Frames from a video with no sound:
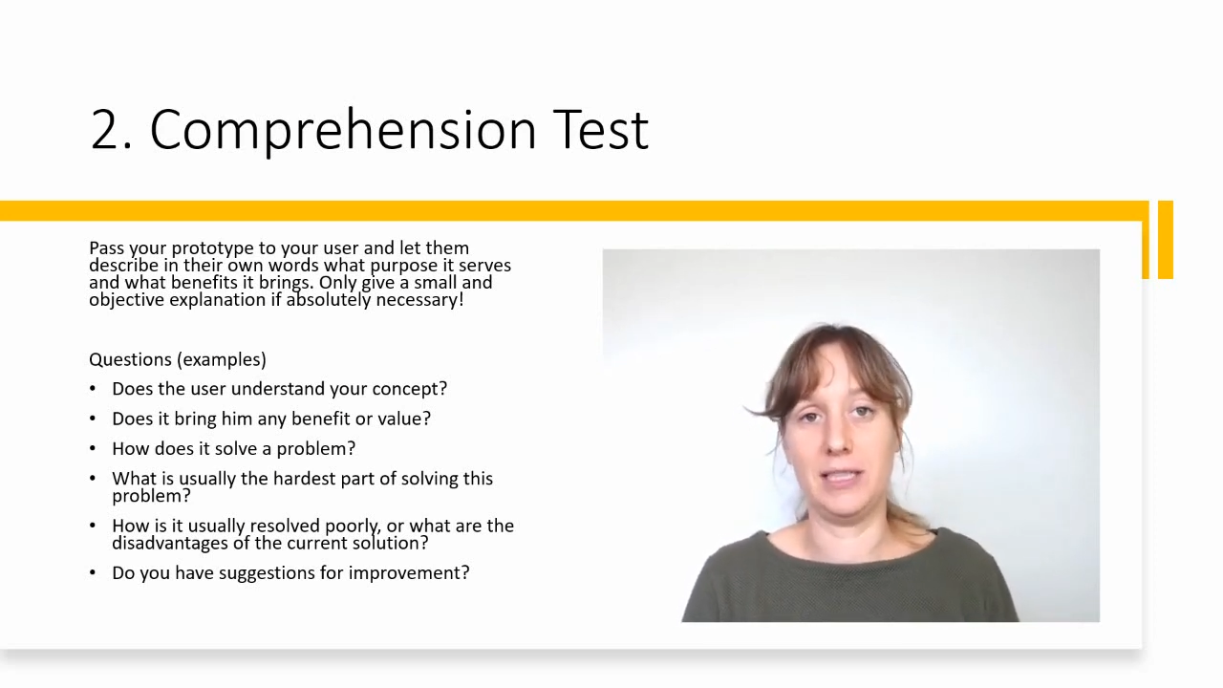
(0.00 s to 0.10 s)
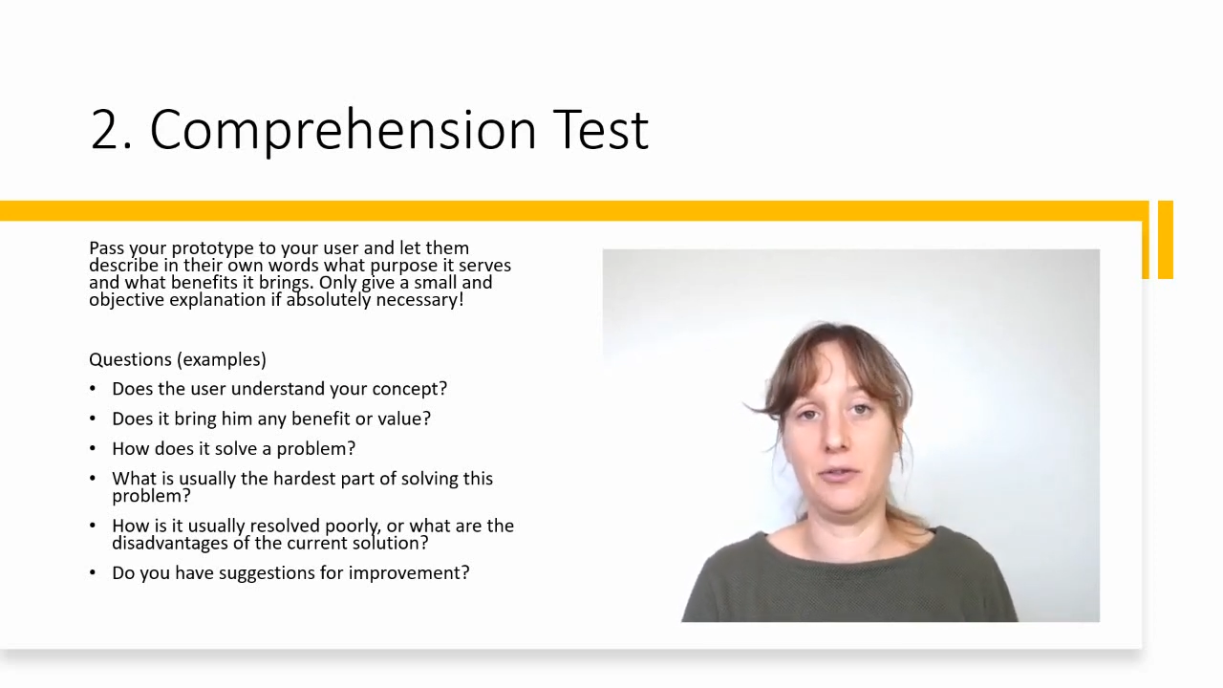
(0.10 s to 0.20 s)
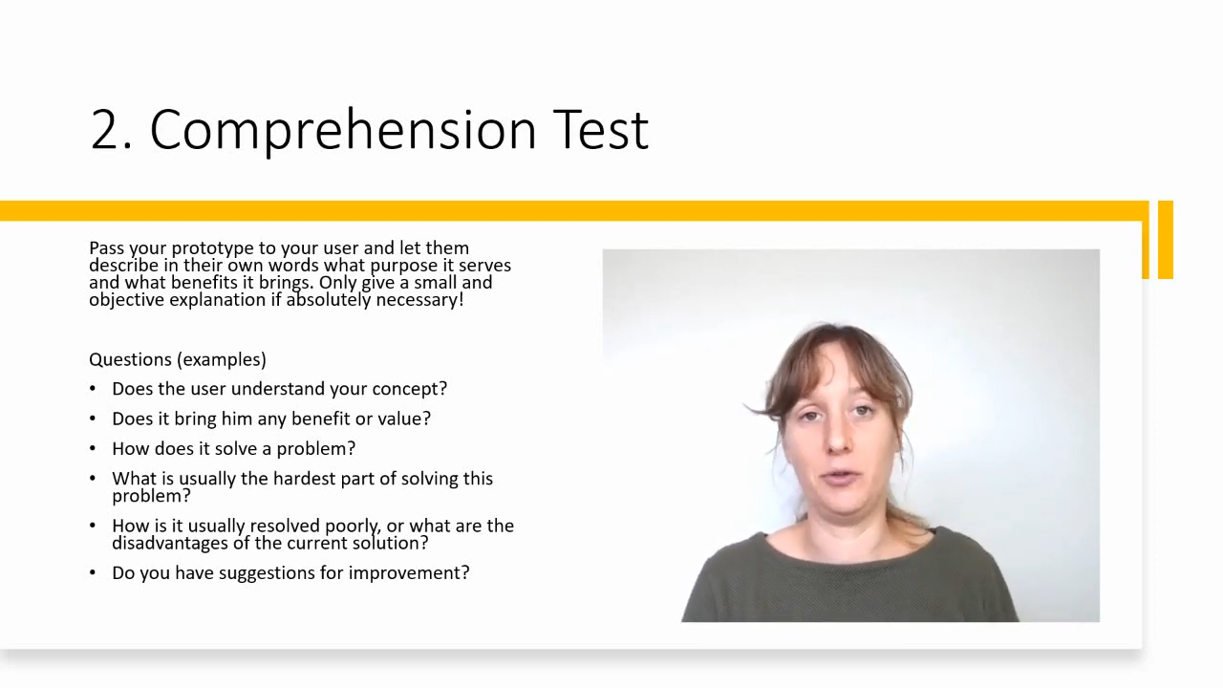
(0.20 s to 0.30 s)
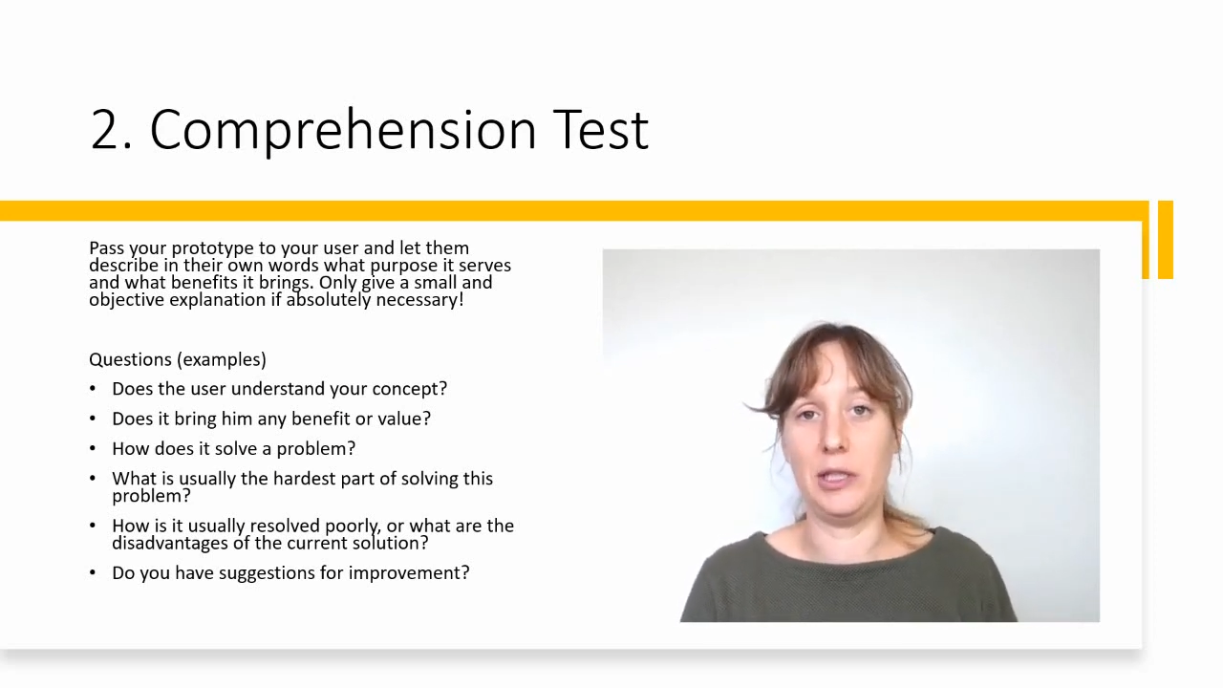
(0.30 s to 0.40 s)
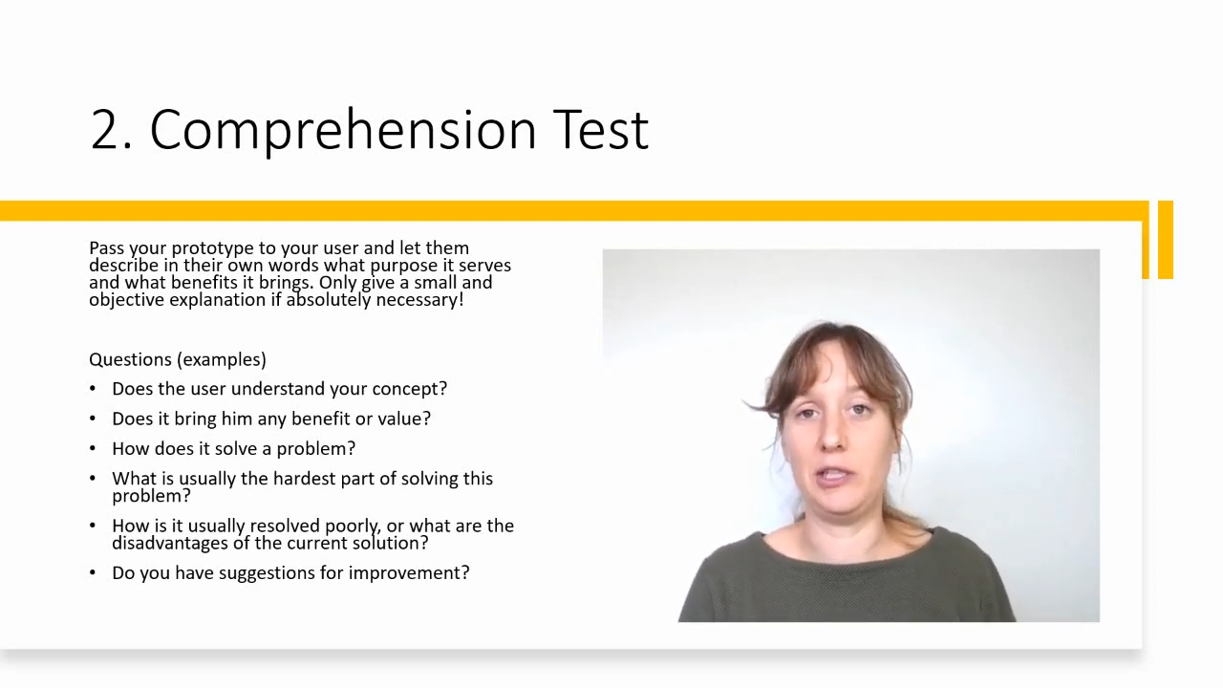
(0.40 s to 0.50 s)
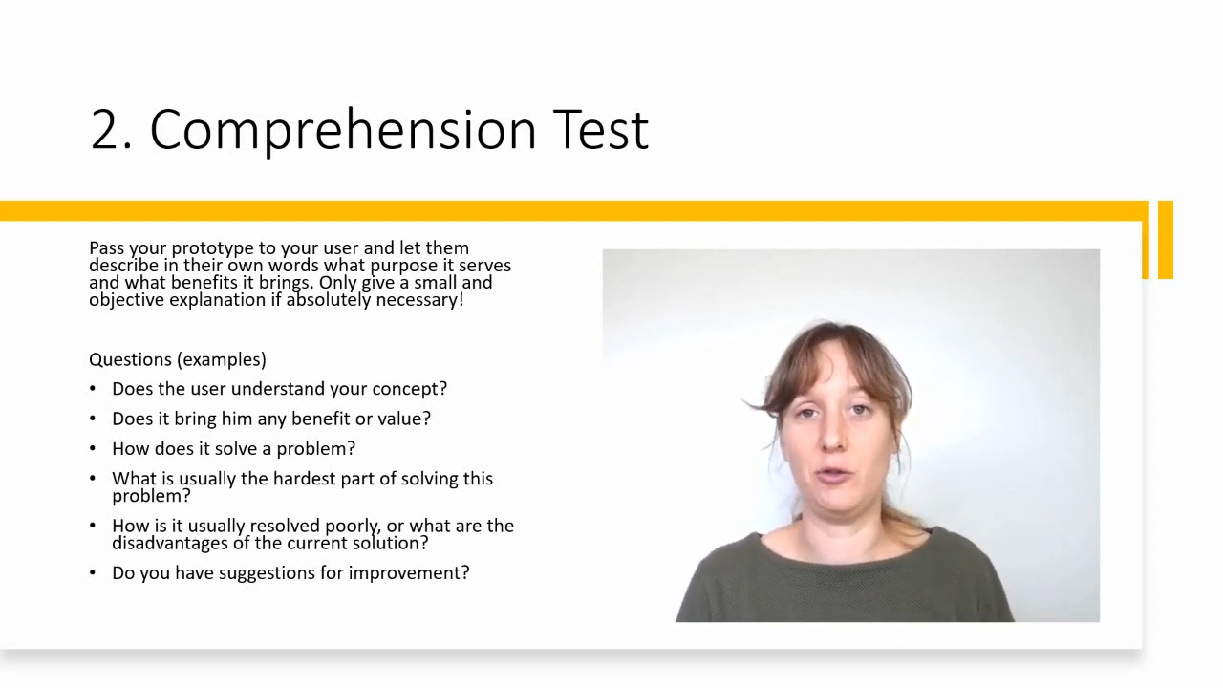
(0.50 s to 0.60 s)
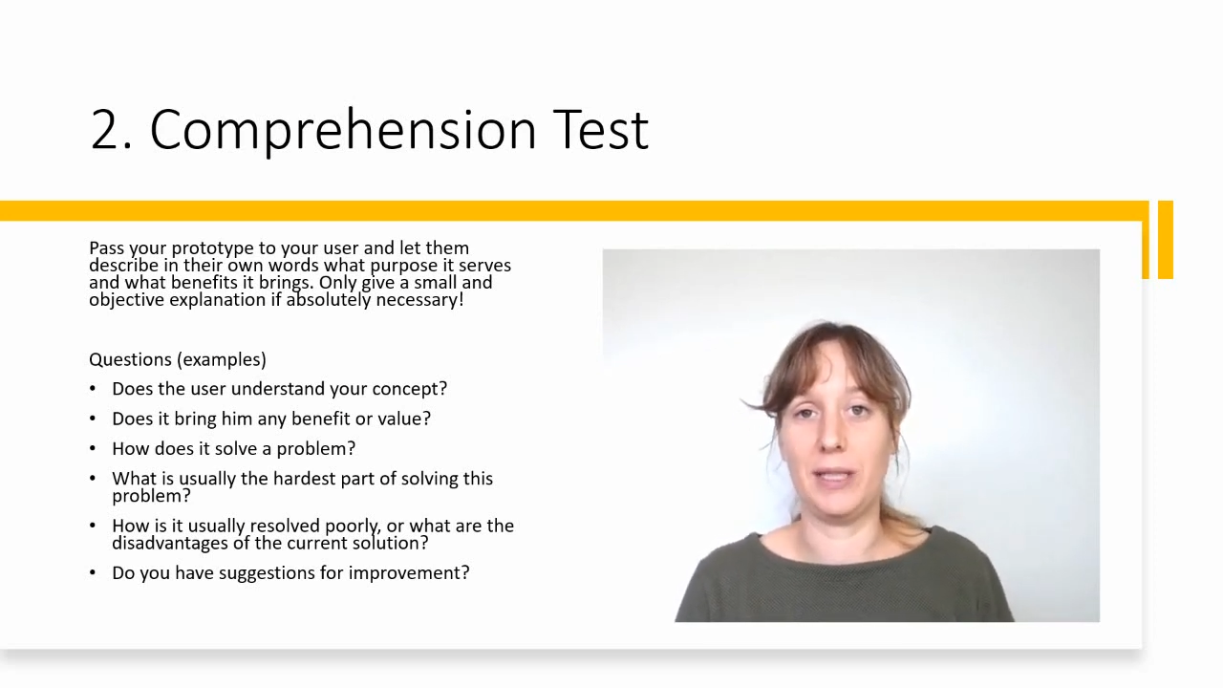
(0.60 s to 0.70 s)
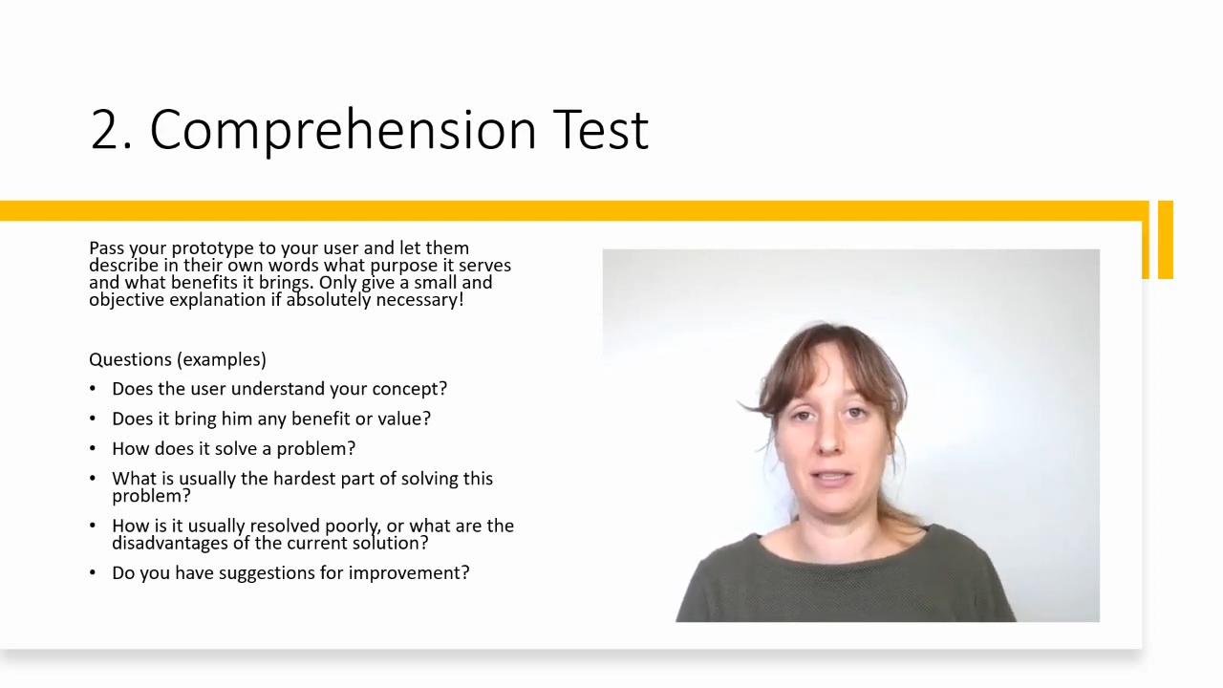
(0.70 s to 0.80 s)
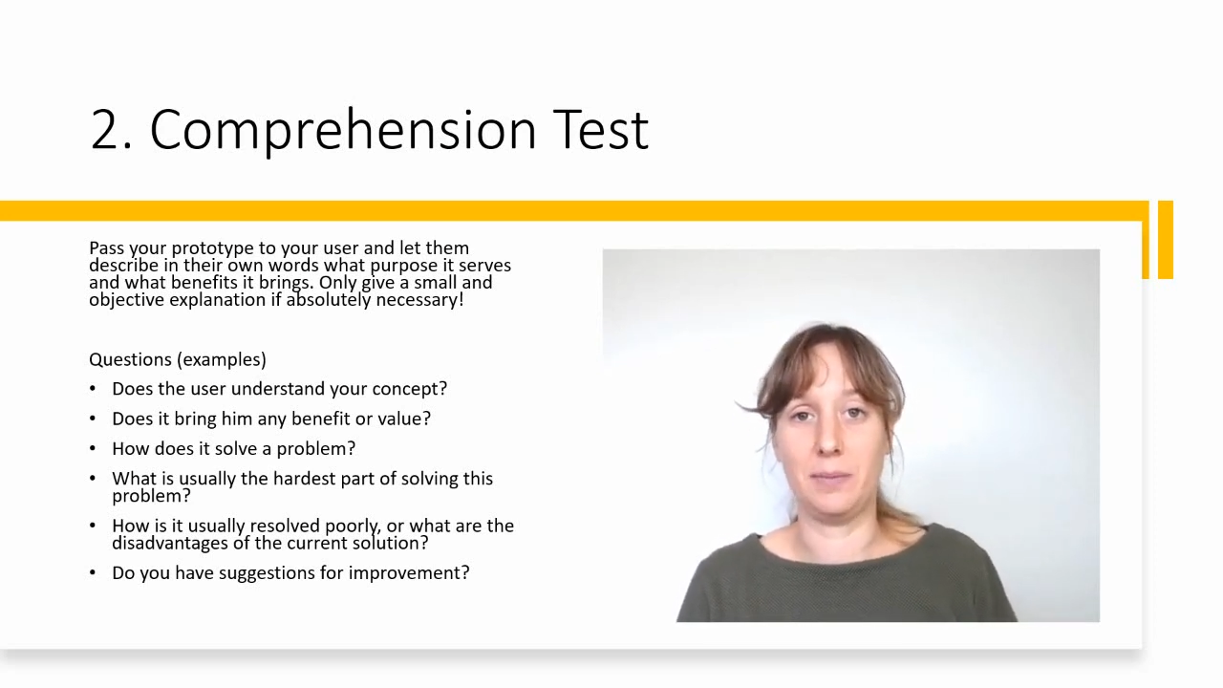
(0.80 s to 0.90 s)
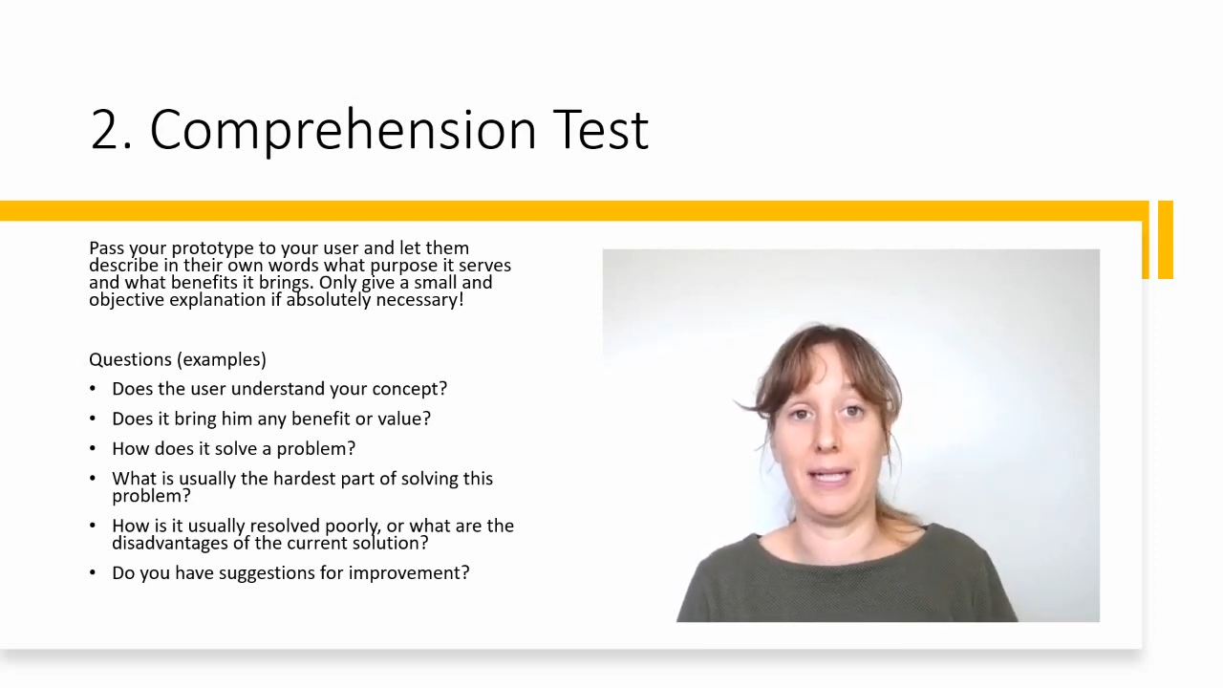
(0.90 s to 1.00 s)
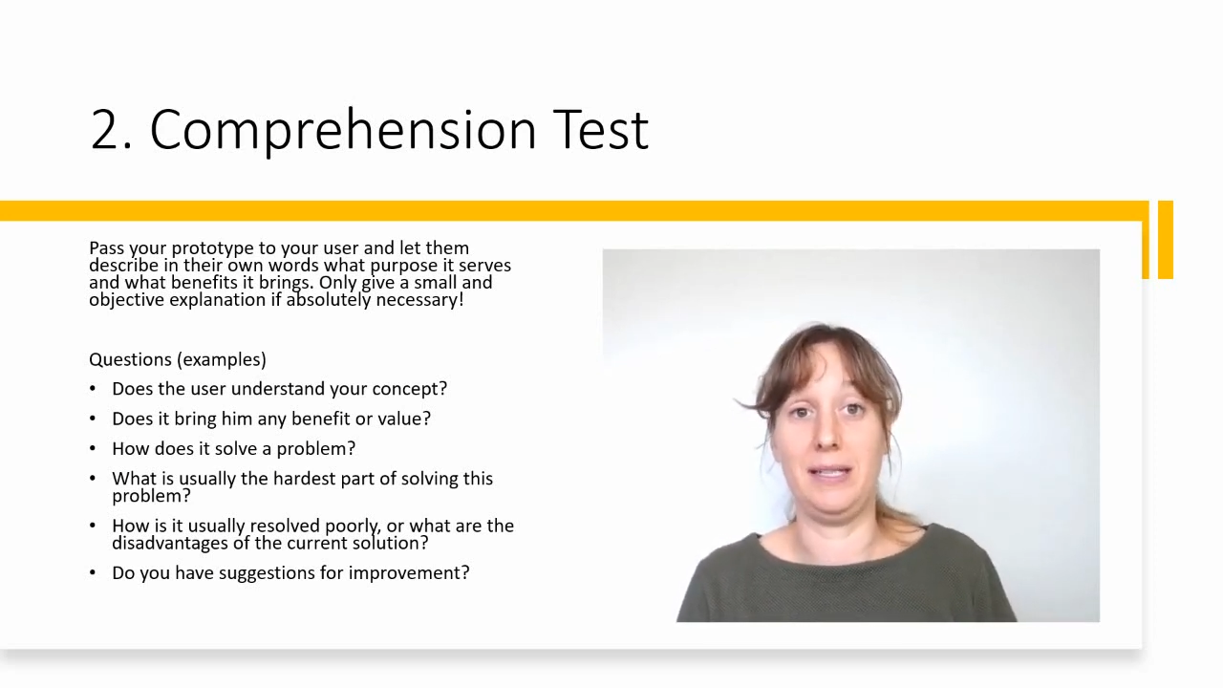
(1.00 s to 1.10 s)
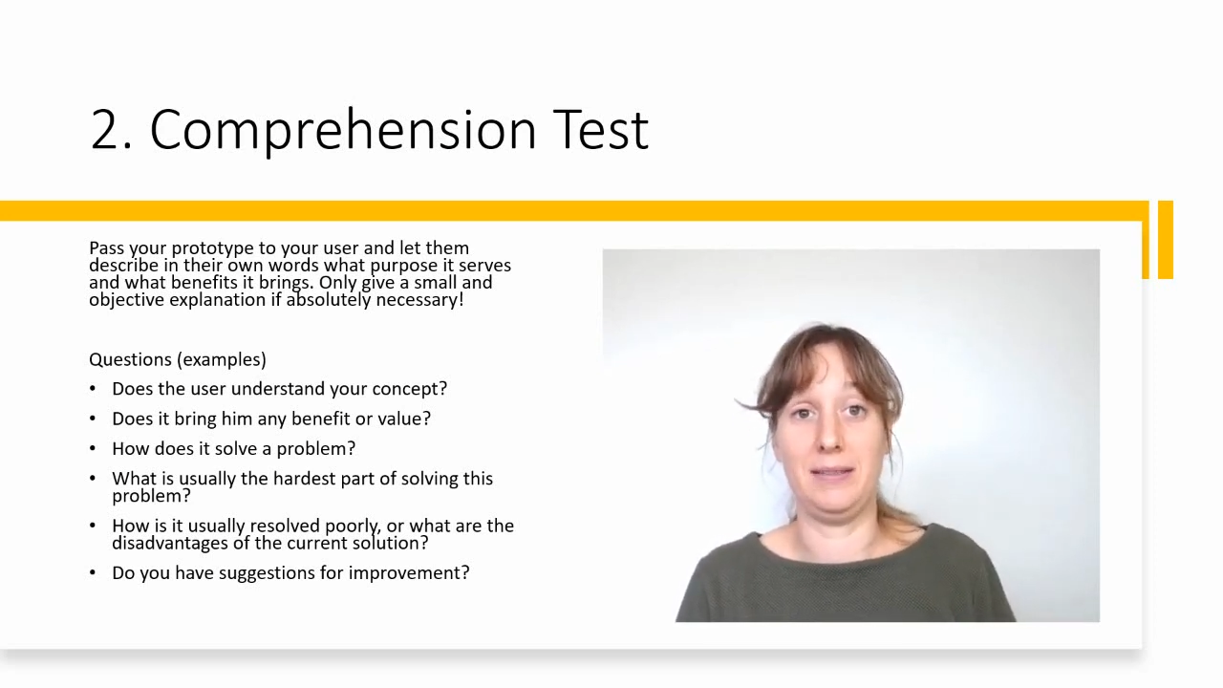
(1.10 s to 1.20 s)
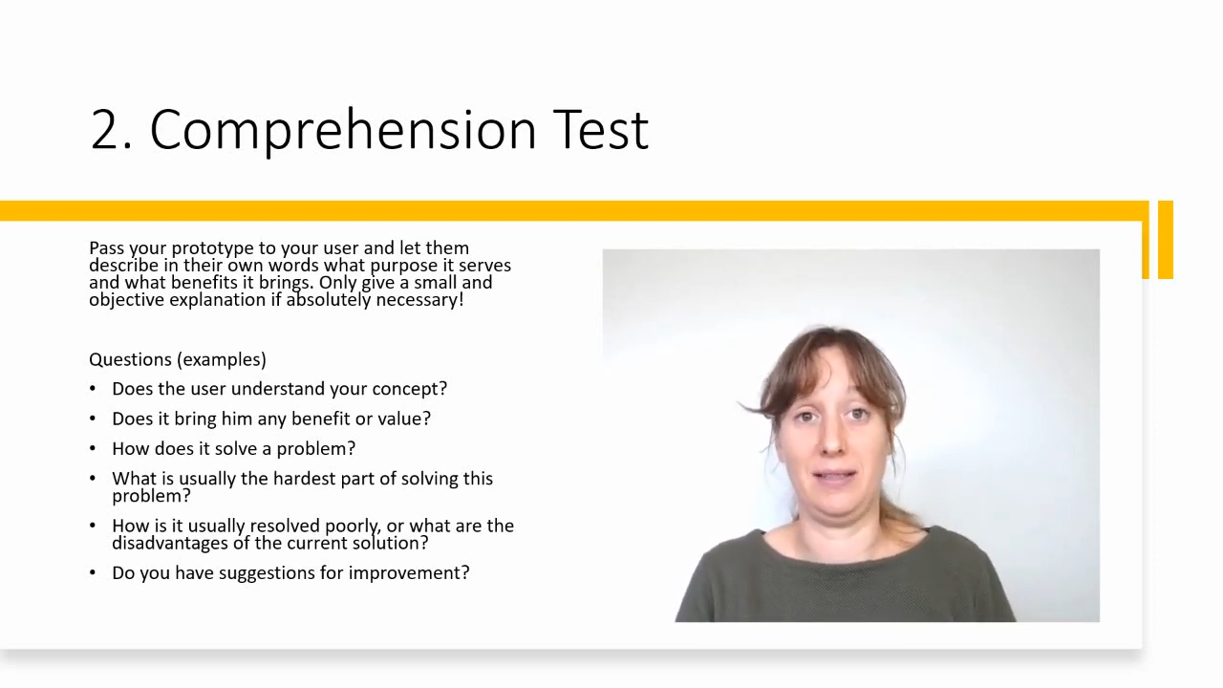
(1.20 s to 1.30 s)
and you need to explain